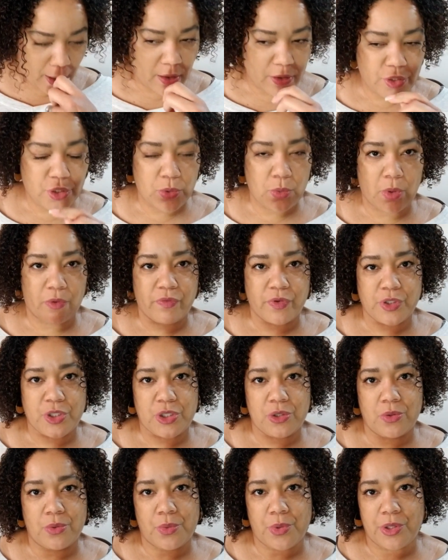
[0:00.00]

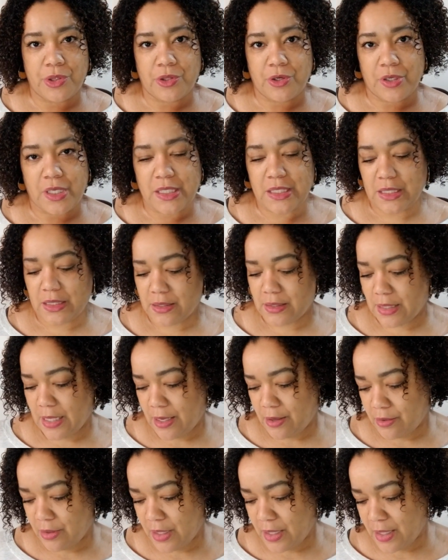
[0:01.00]
2/2 on 36
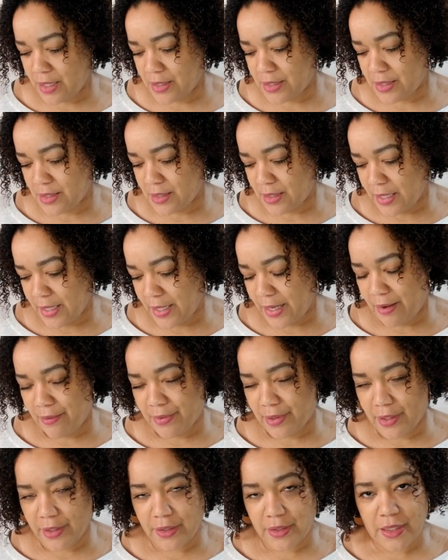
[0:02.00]
count, and I didn't like how
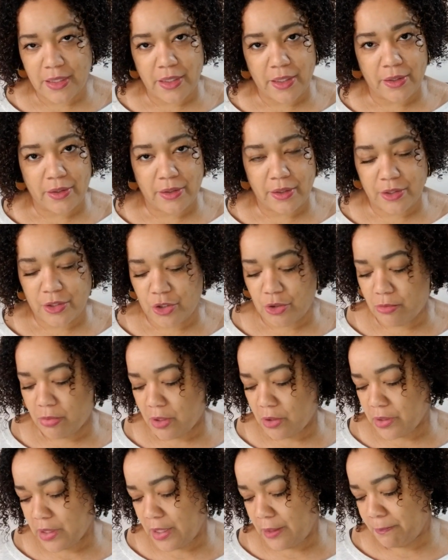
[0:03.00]
it looked. I thought it looked too
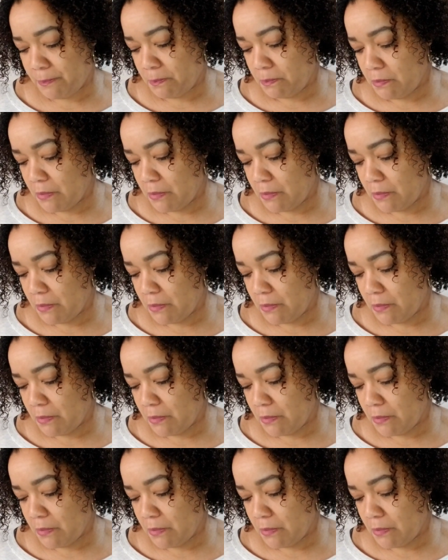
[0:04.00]
bulky.